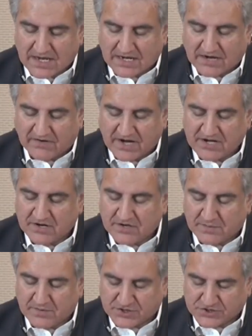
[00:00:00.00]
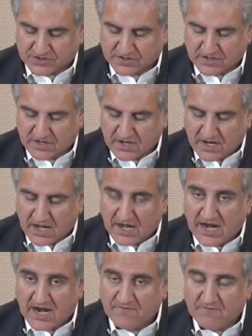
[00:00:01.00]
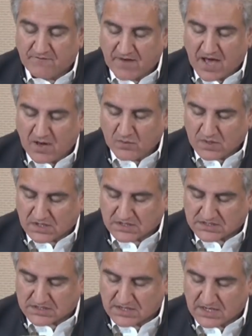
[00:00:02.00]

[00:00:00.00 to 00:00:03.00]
Great Depression and far worse